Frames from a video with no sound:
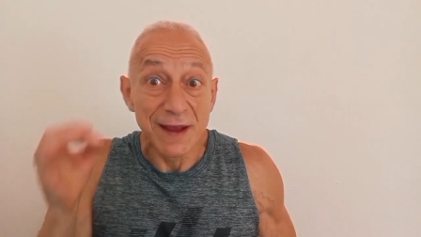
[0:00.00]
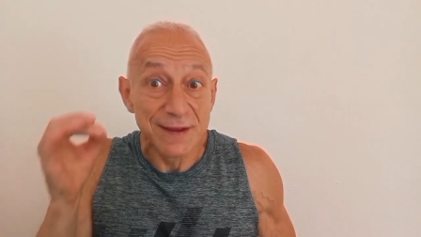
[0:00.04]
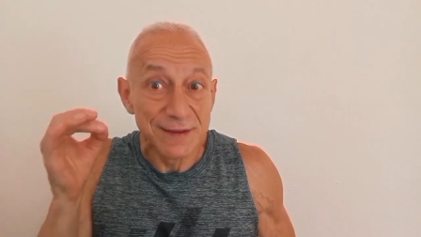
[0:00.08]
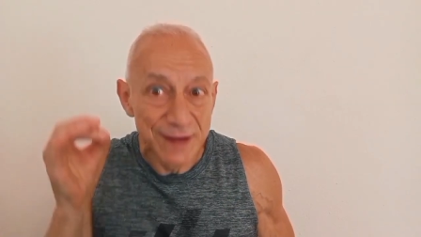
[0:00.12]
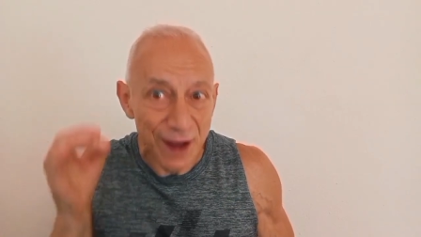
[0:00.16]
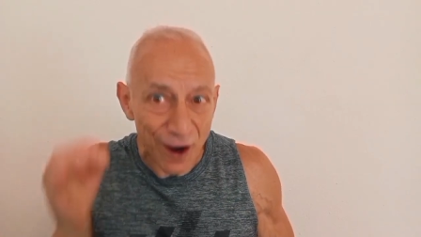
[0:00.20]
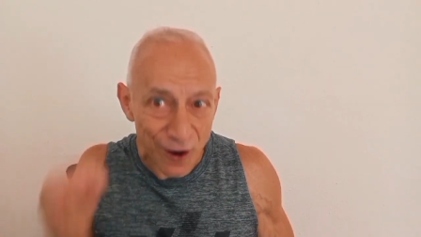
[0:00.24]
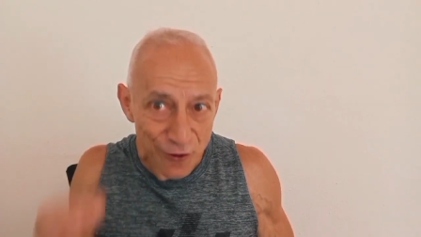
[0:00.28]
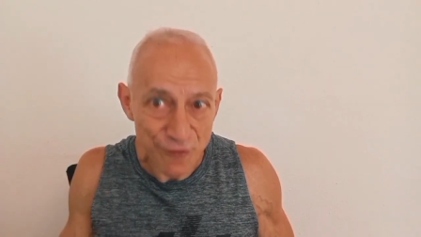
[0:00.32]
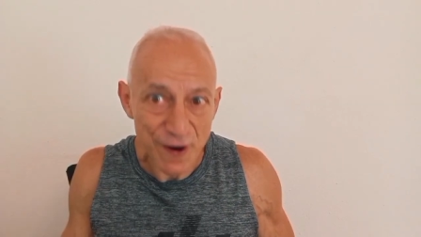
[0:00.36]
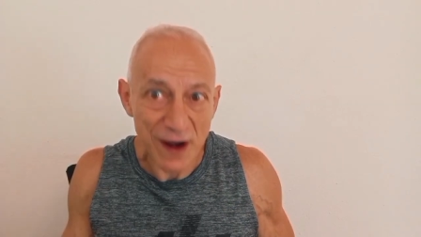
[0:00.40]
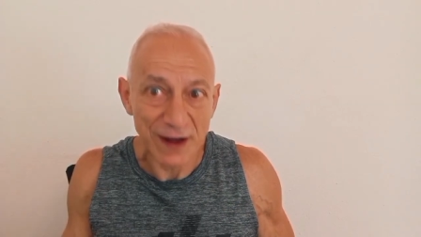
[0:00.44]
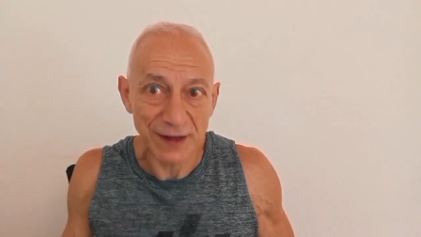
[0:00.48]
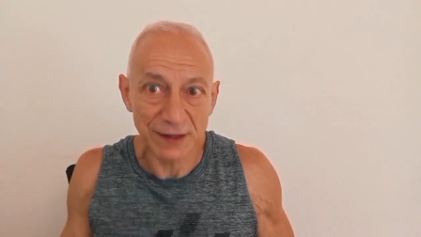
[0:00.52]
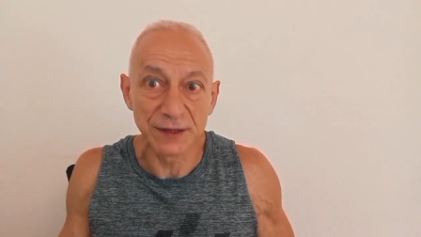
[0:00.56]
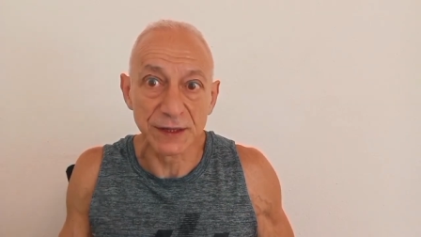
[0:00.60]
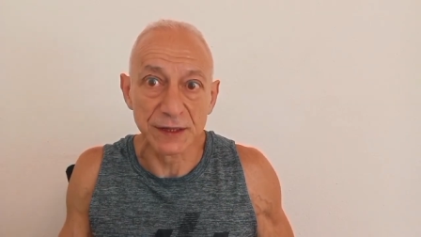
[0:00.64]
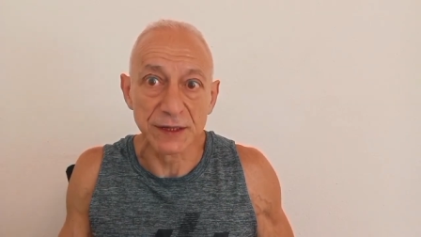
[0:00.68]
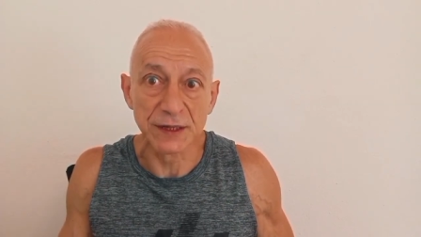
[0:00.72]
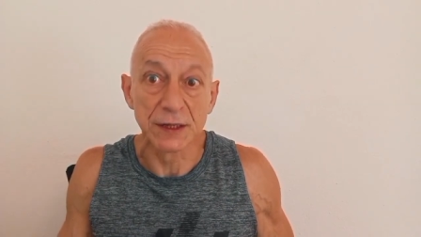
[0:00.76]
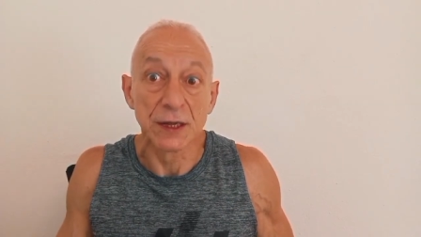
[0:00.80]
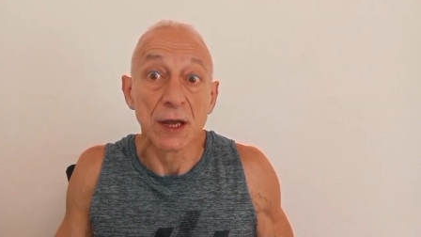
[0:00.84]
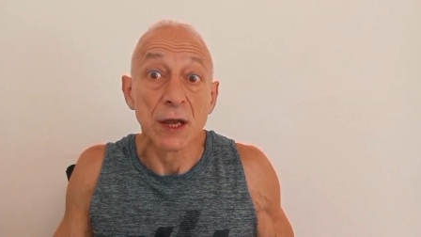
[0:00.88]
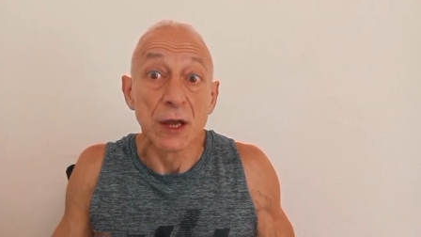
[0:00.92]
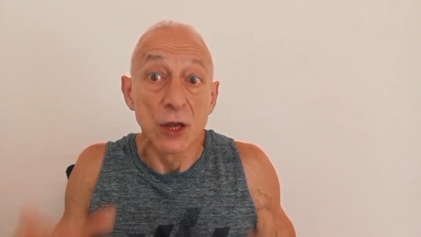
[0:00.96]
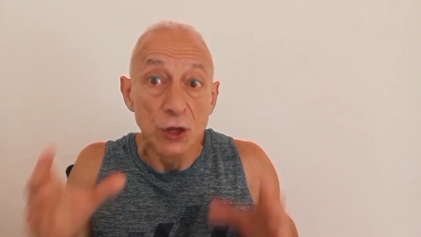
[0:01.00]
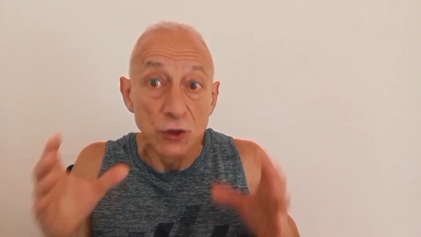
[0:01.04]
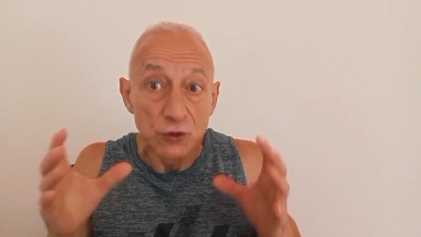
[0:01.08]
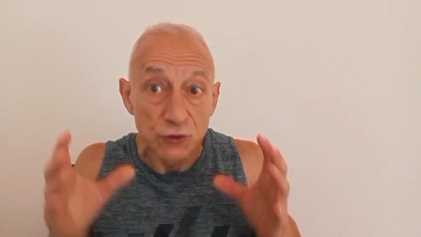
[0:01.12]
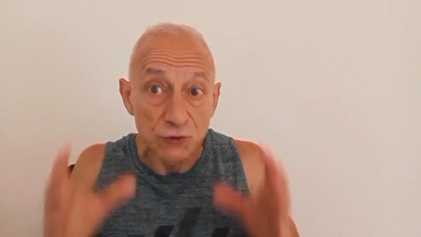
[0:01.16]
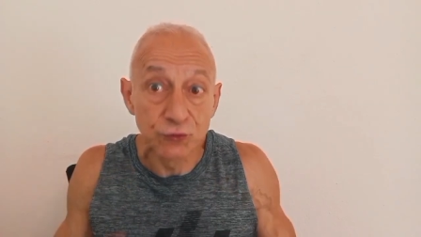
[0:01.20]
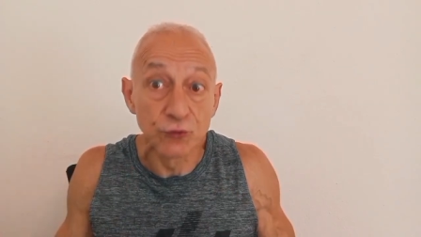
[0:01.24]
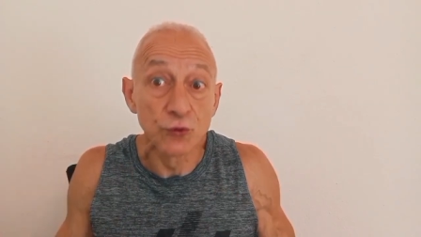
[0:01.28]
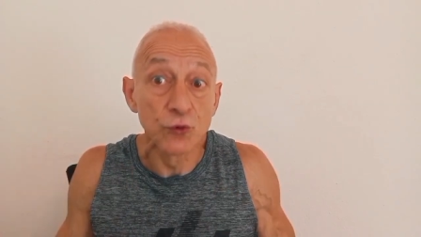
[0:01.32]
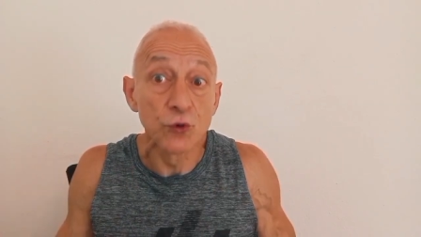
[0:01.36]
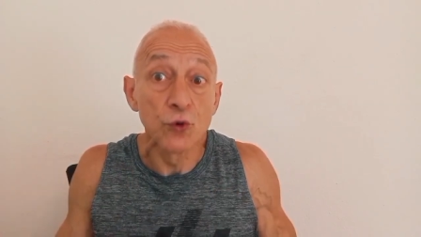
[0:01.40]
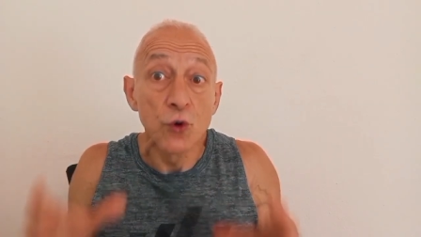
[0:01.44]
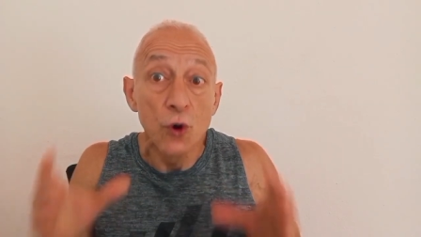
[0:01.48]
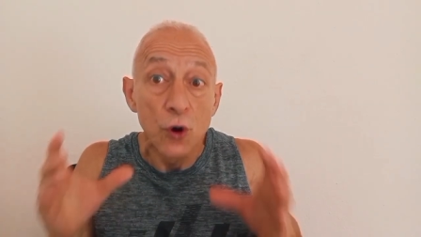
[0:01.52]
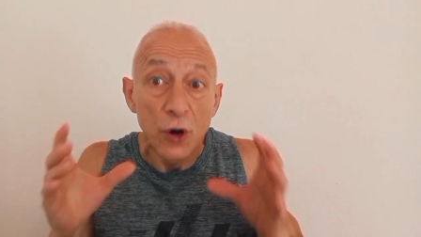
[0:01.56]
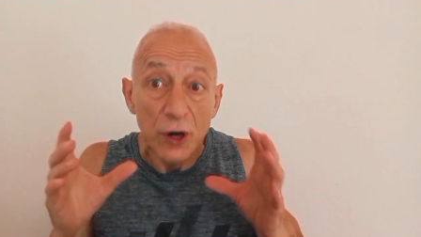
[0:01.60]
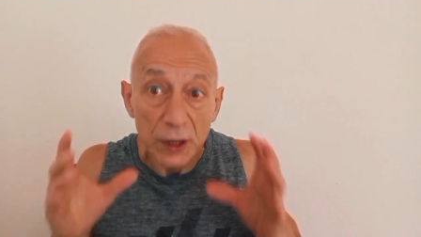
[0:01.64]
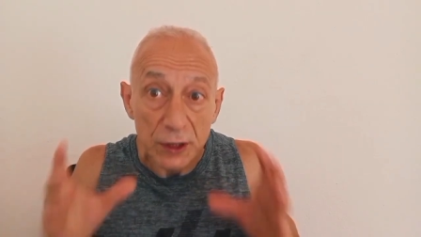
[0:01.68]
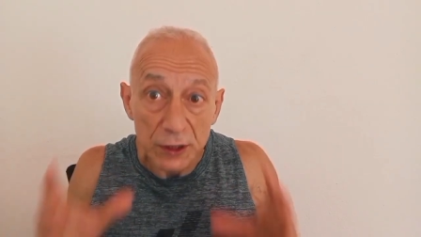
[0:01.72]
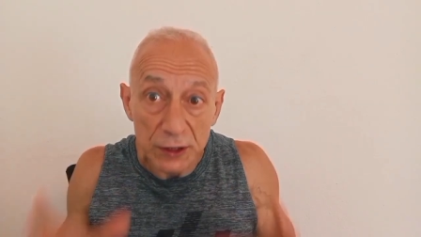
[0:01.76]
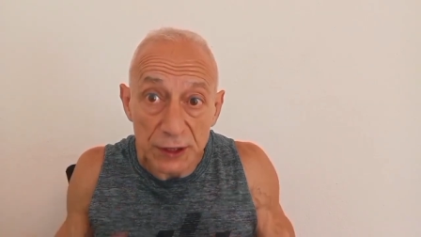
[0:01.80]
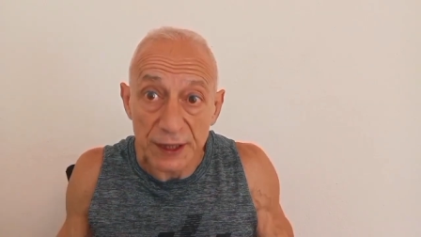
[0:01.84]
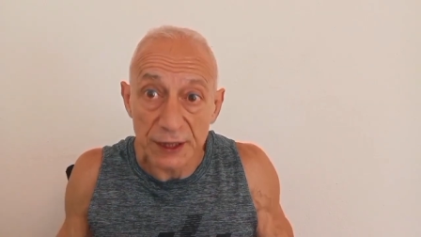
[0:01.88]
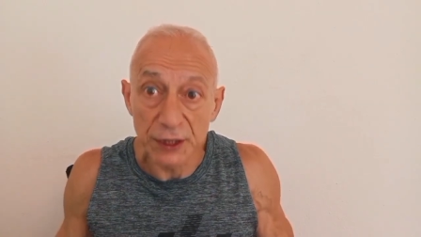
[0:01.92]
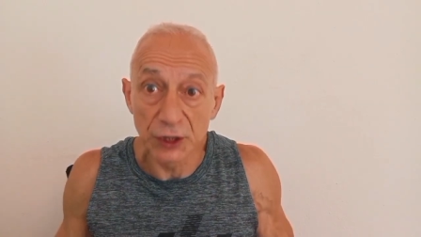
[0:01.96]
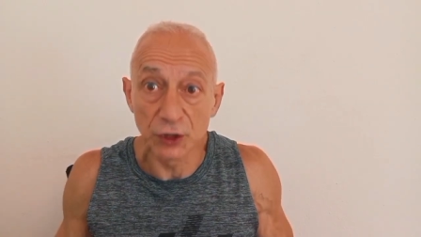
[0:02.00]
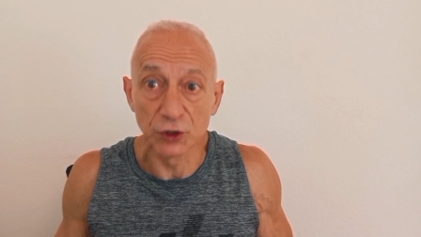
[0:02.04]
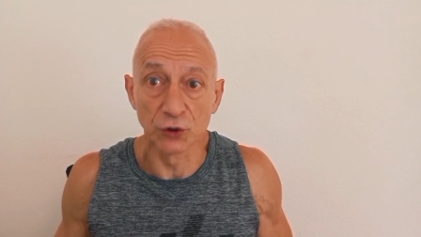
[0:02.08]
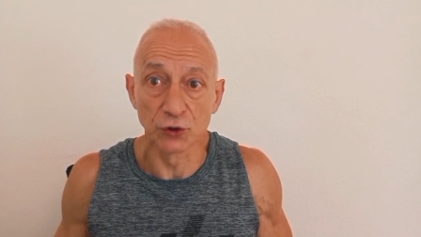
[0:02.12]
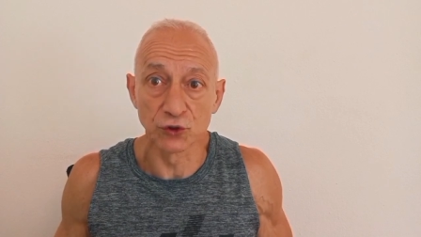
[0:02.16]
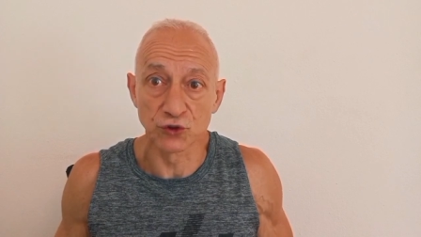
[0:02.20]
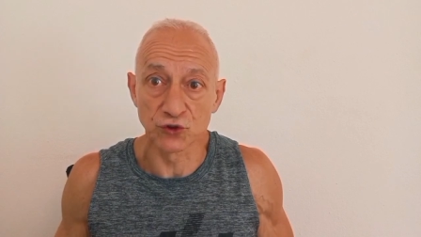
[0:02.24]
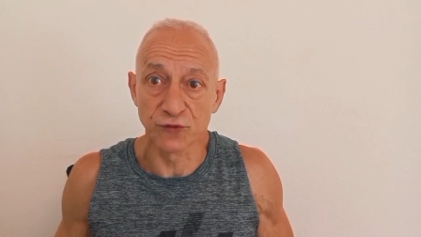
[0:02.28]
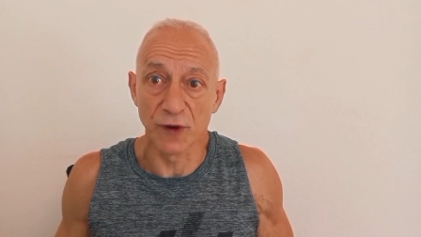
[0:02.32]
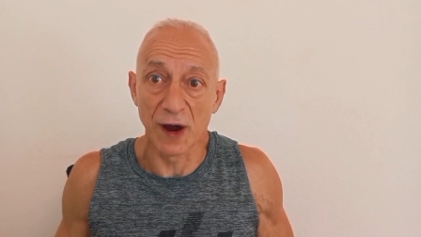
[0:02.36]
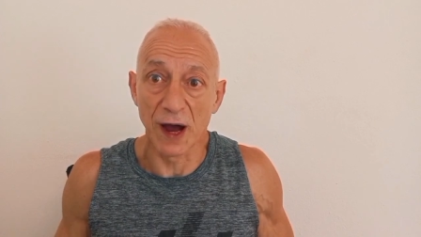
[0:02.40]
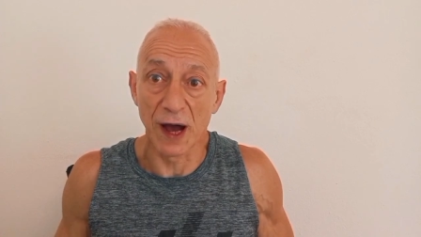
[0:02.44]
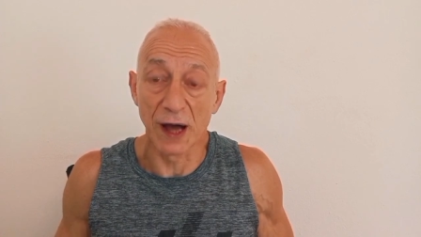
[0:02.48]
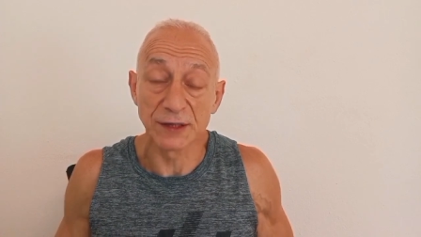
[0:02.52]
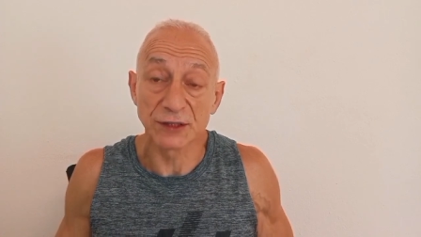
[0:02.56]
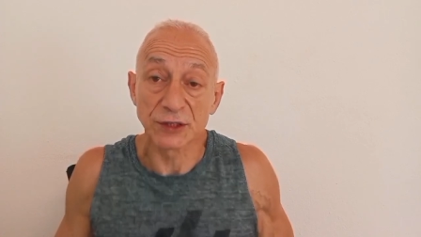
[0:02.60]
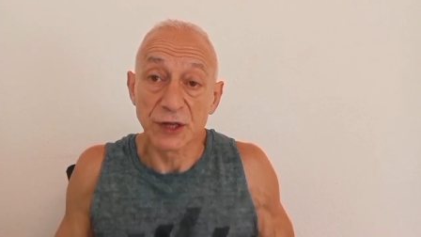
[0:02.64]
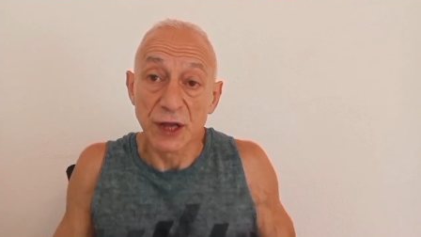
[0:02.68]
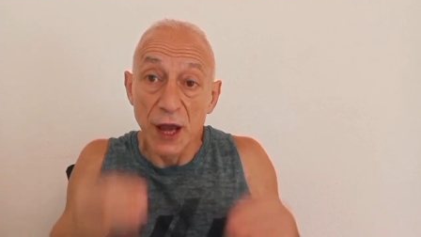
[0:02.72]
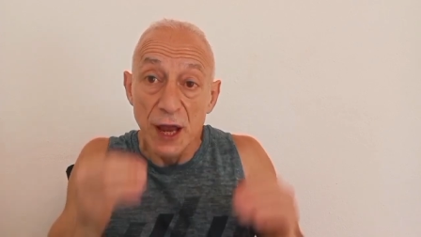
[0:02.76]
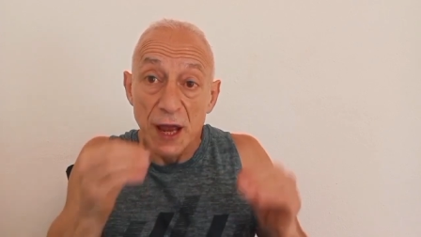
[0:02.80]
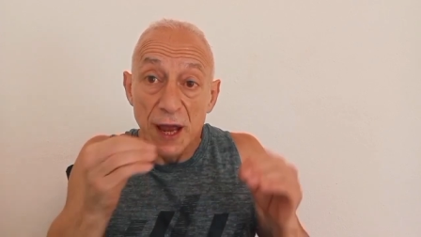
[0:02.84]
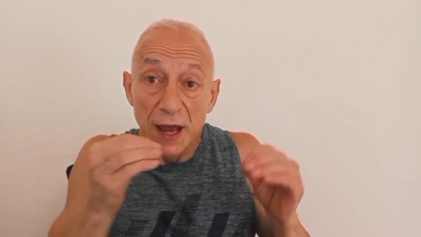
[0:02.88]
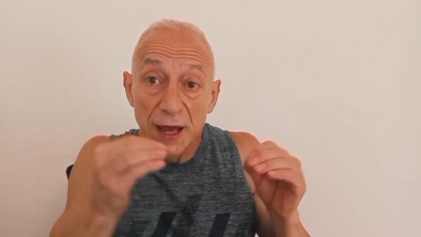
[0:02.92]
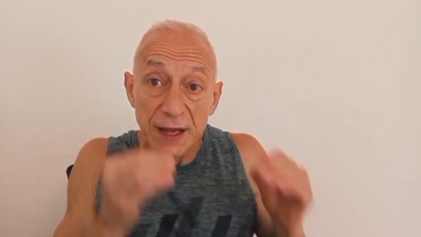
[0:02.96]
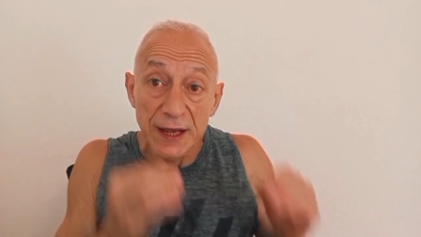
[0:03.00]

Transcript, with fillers: it directly through clinical trials,